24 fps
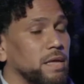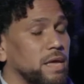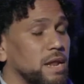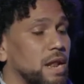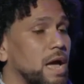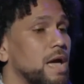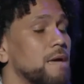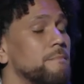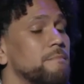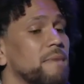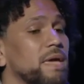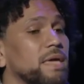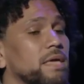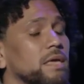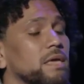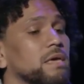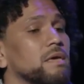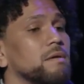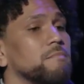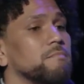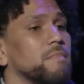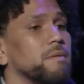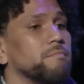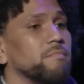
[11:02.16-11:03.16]
And I'm making
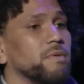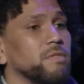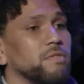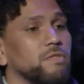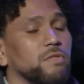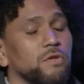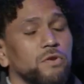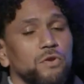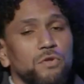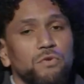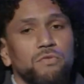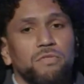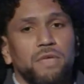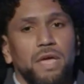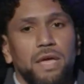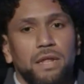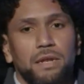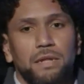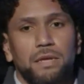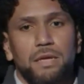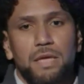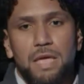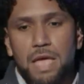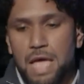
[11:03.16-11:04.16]
commitments to do that.
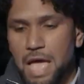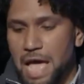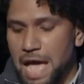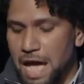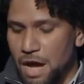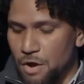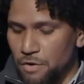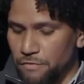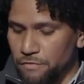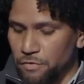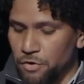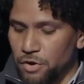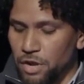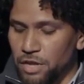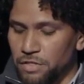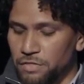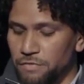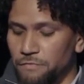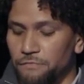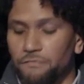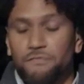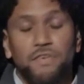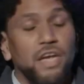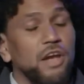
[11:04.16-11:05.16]
However, it's
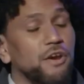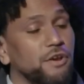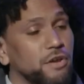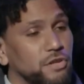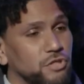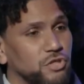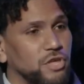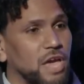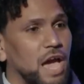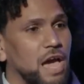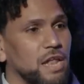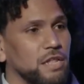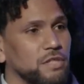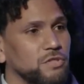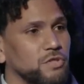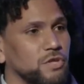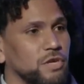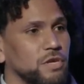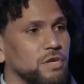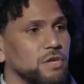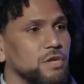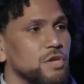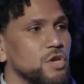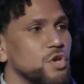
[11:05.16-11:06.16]
very
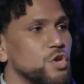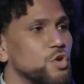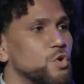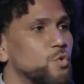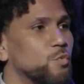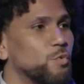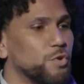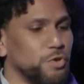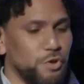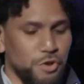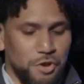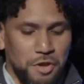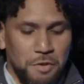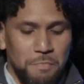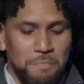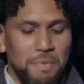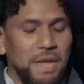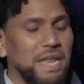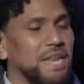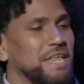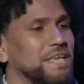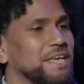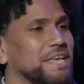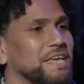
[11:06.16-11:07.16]
challenging when you're
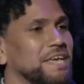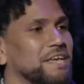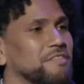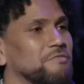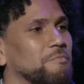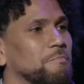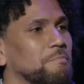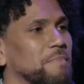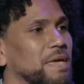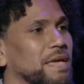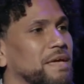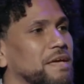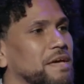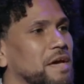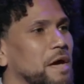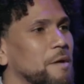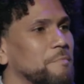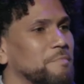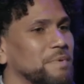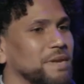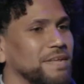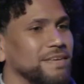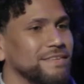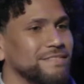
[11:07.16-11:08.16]
competing against big
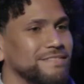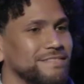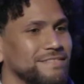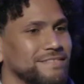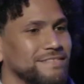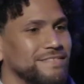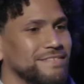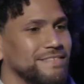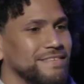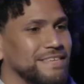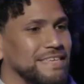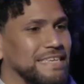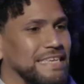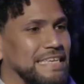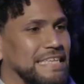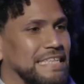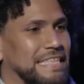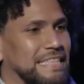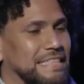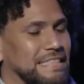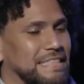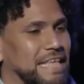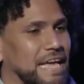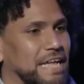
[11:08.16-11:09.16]
companies
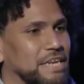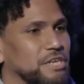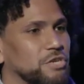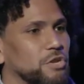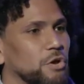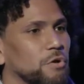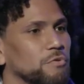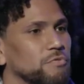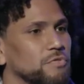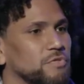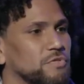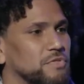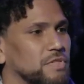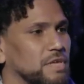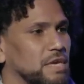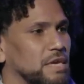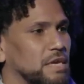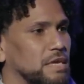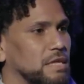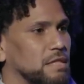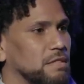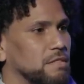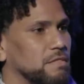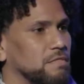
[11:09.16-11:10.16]
that don't
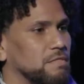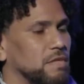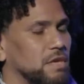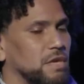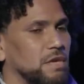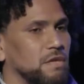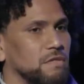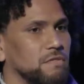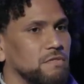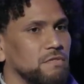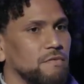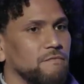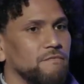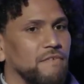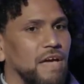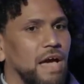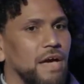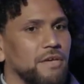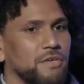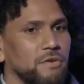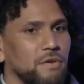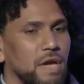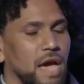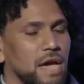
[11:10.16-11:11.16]
see these
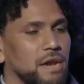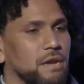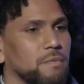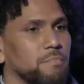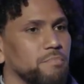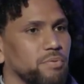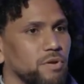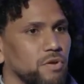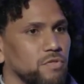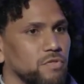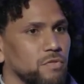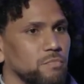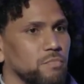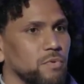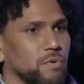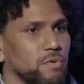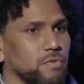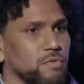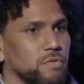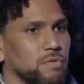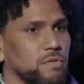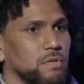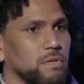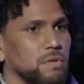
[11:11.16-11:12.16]
value-added
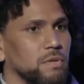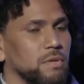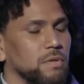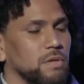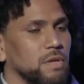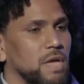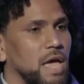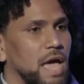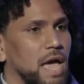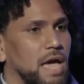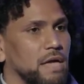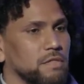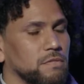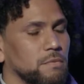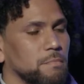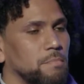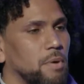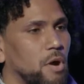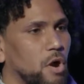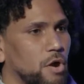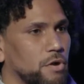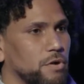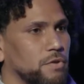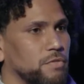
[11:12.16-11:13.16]
principles as a
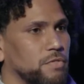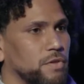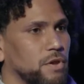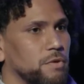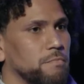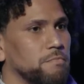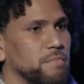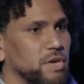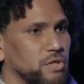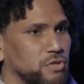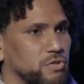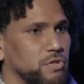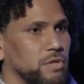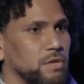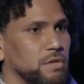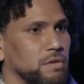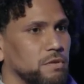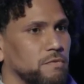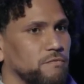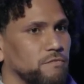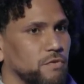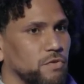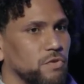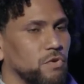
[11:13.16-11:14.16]
part of their mission
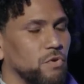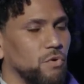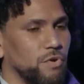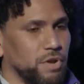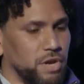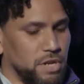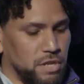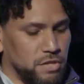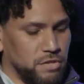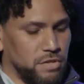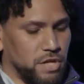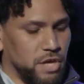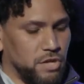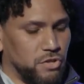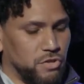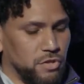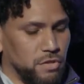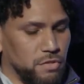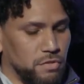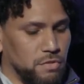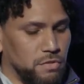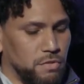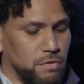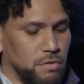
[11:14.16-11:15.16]
for their
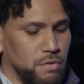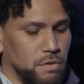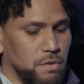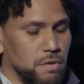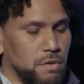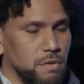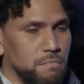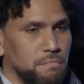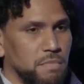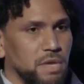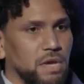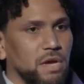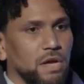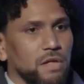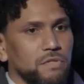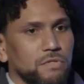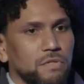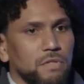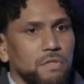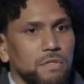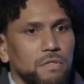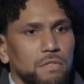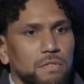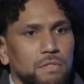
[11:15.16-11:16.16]
organizations, because
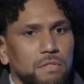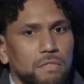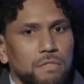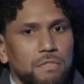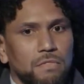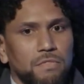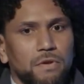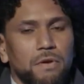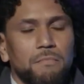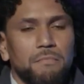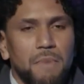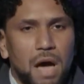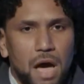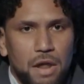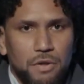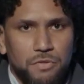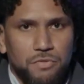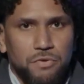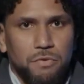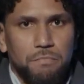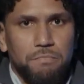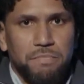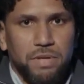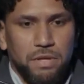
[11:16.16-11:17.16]
their
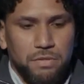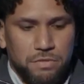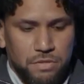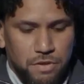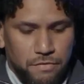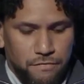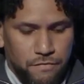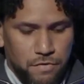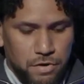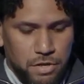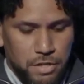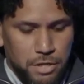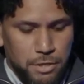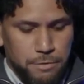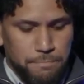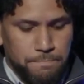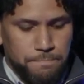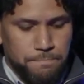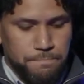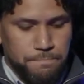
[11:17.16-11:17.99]
models are built differently.